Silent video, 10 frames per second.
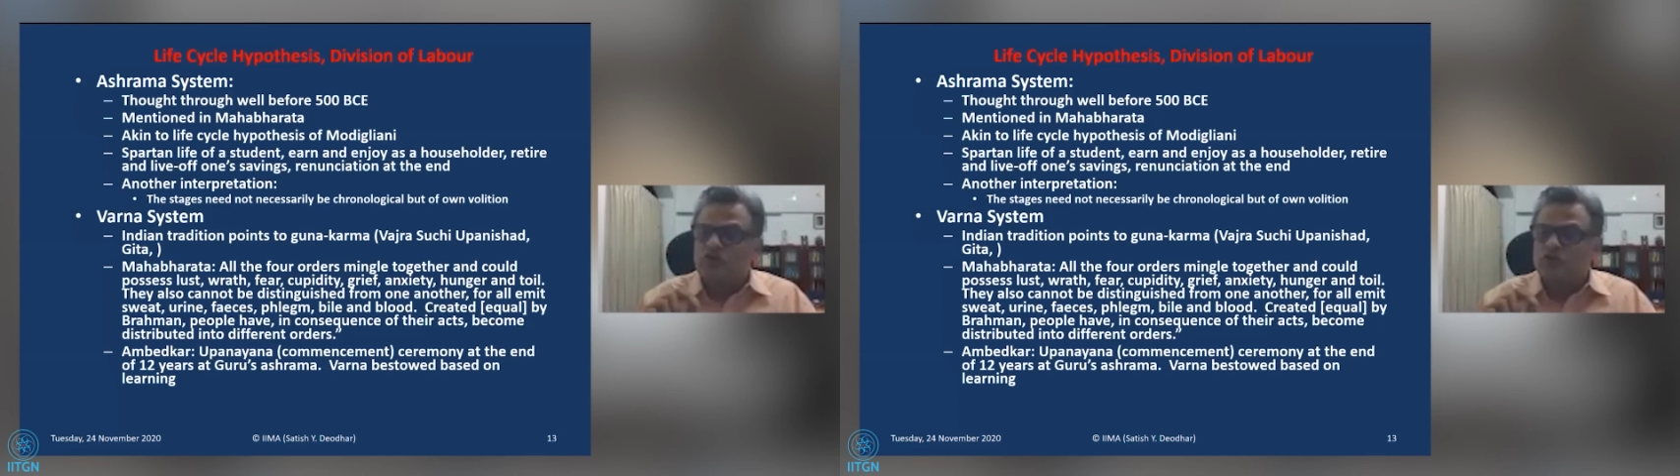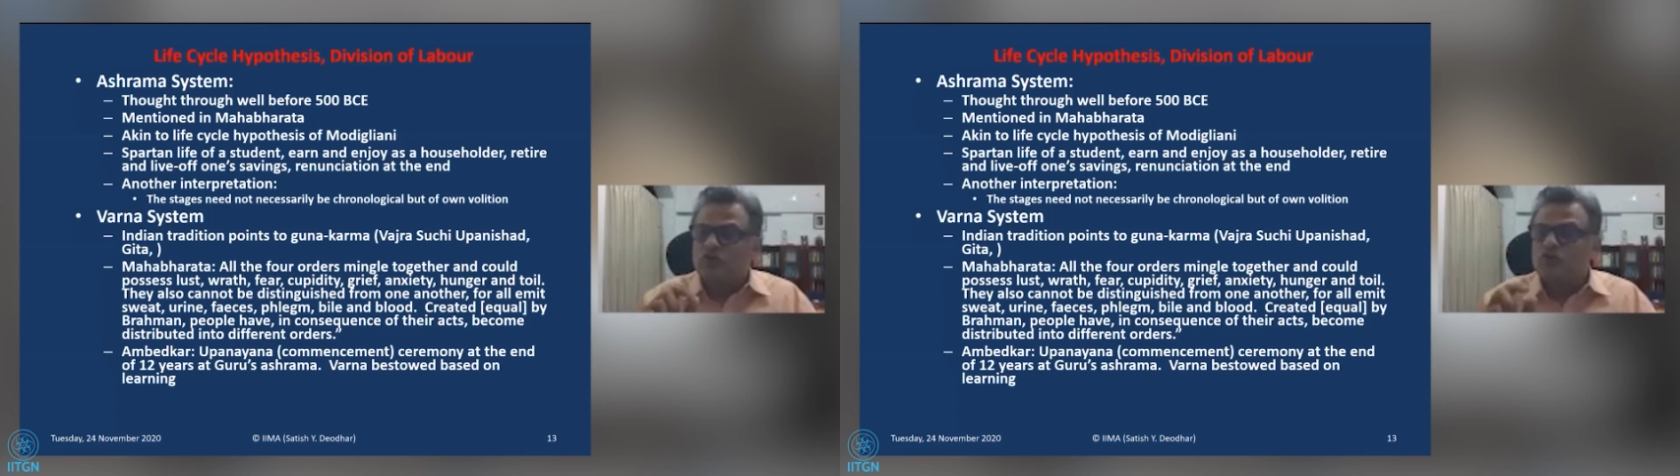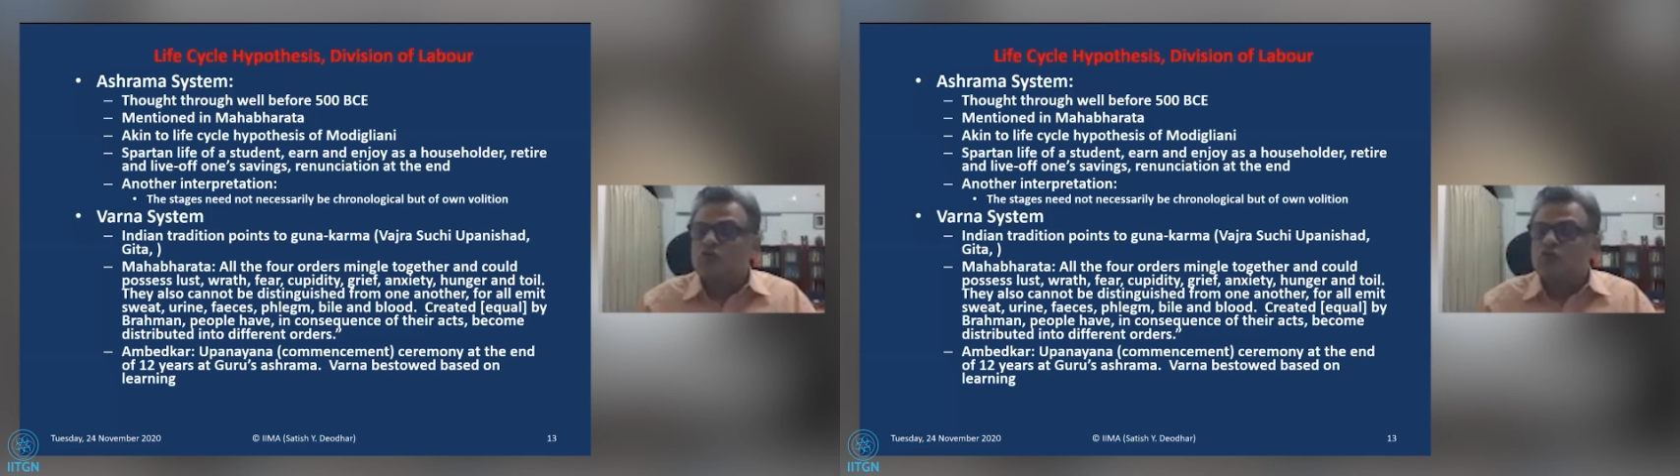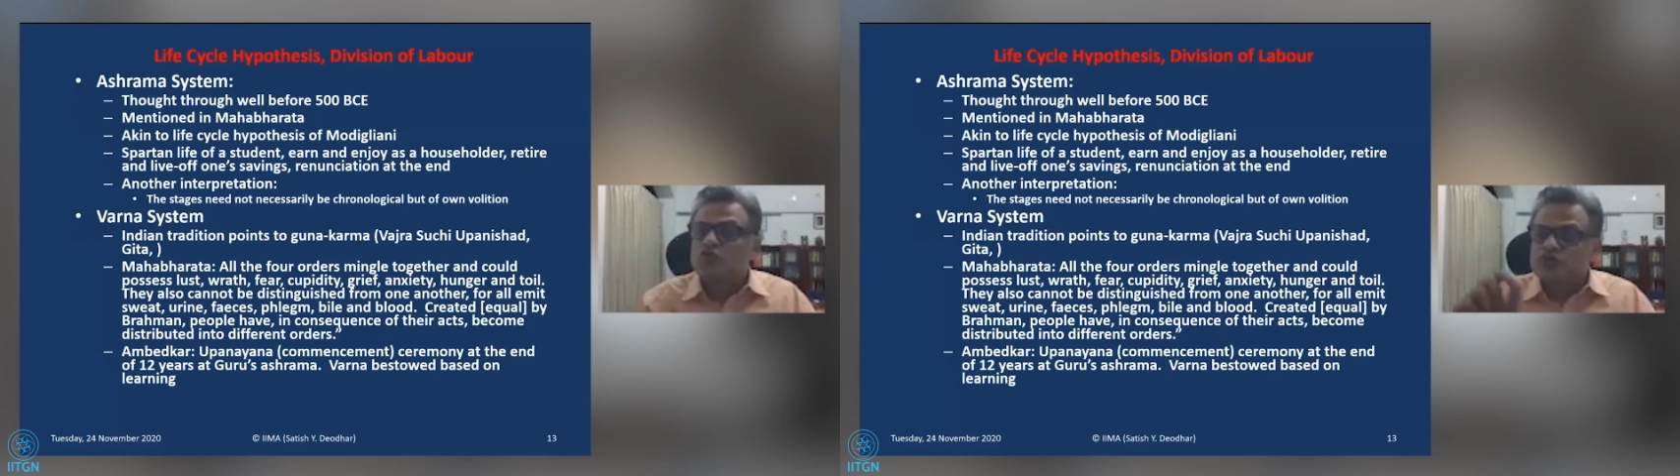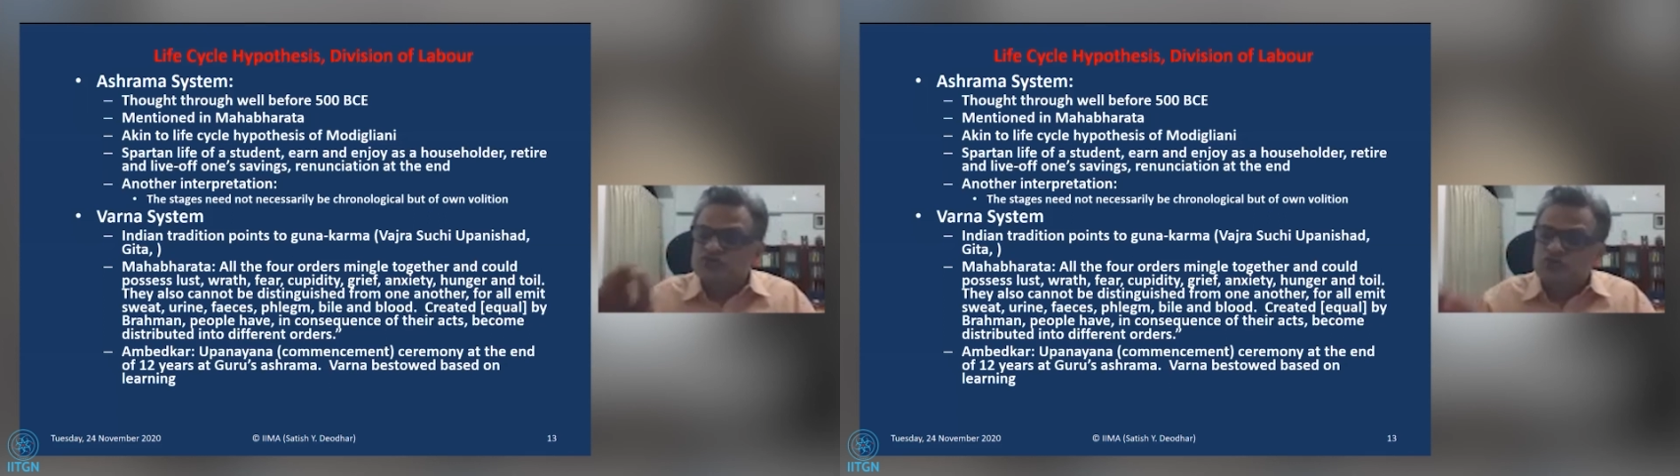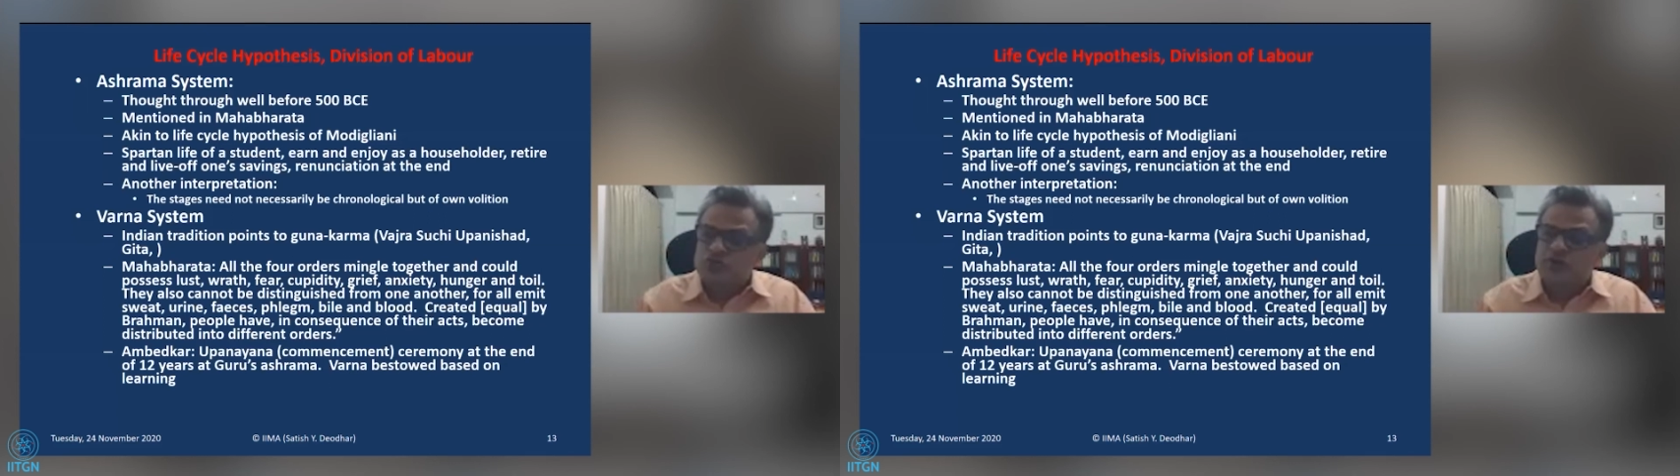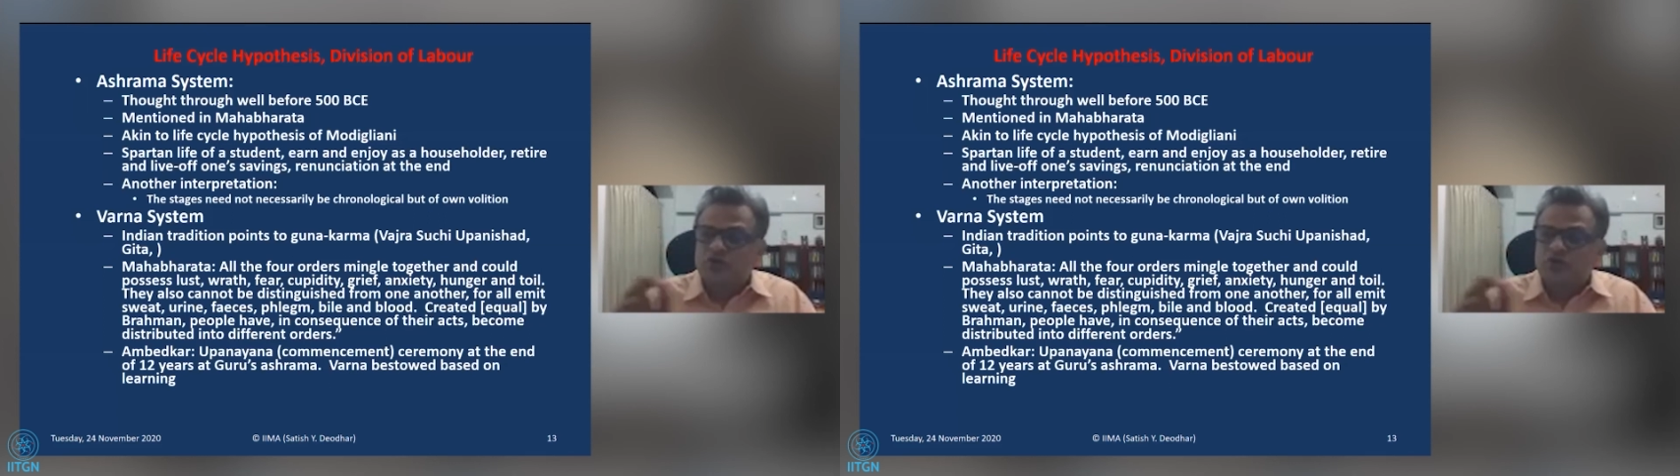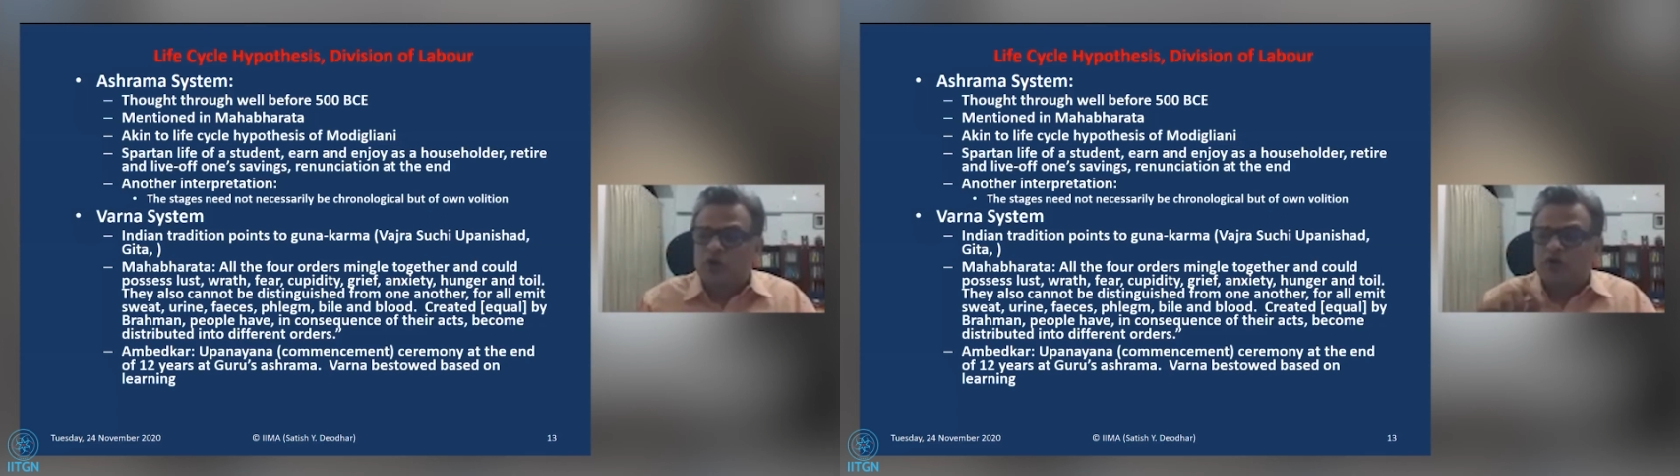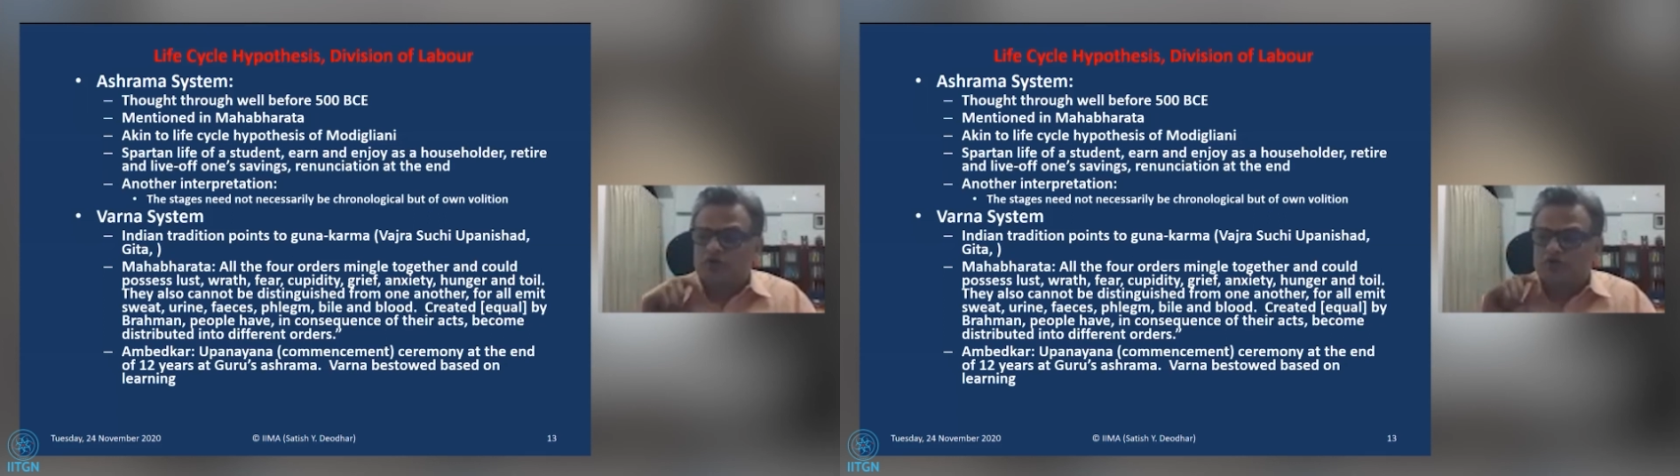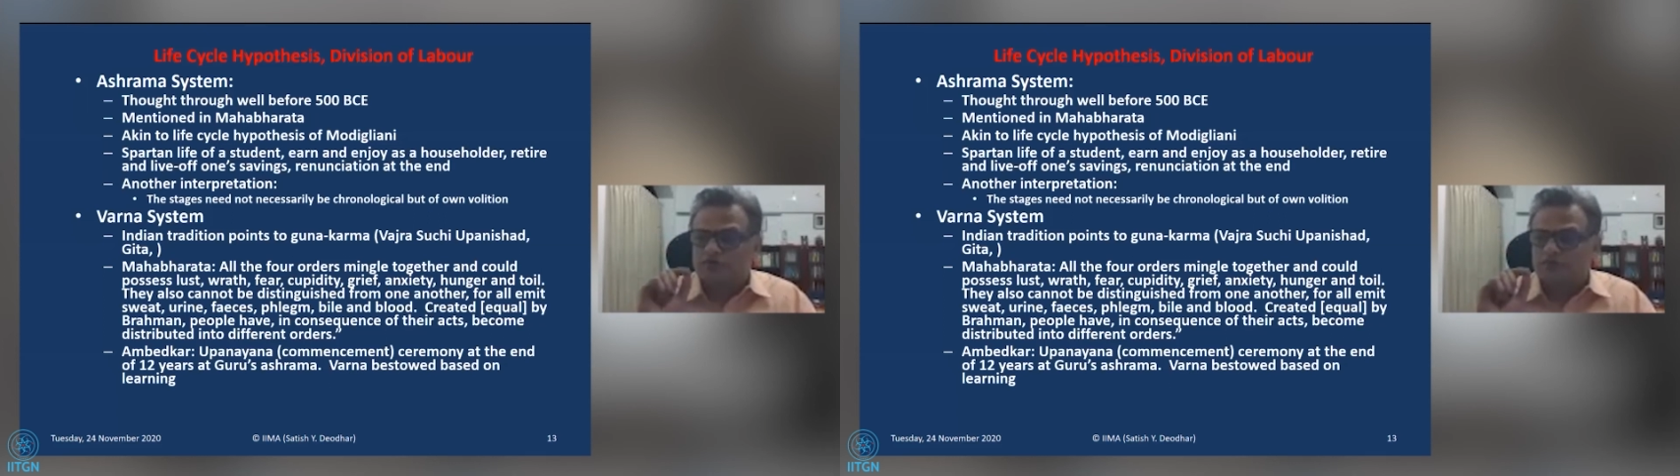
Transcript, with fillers: know who is good at what.